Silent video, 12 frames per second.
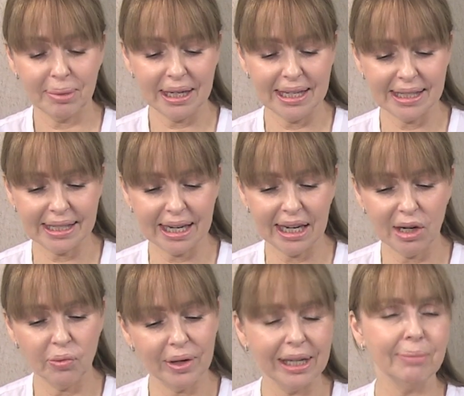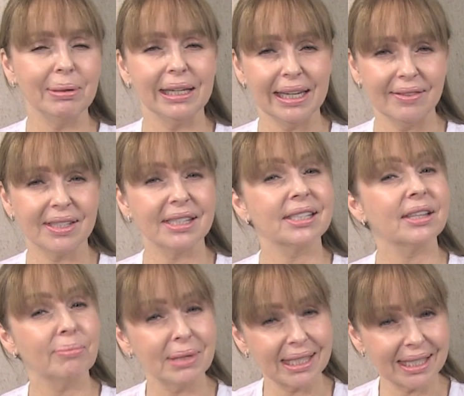But he said he really believes it's
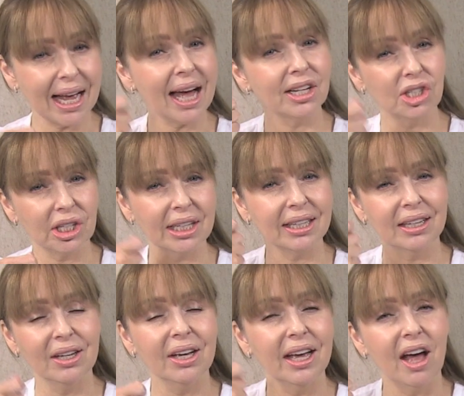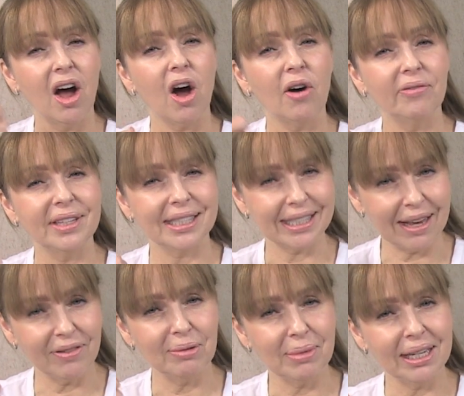the massaging of the
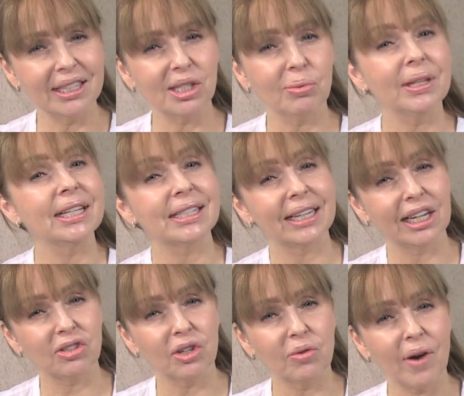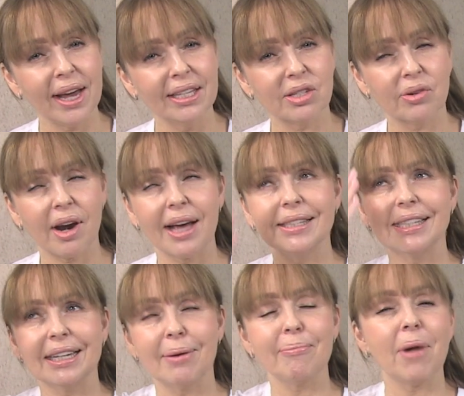7 minutes with his electric razor. And I
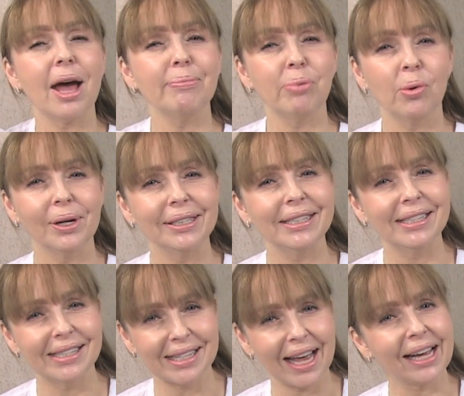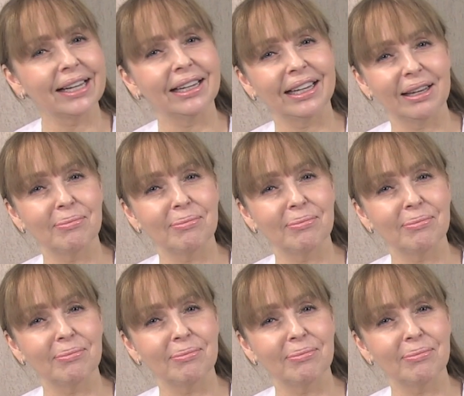said, my point exactly.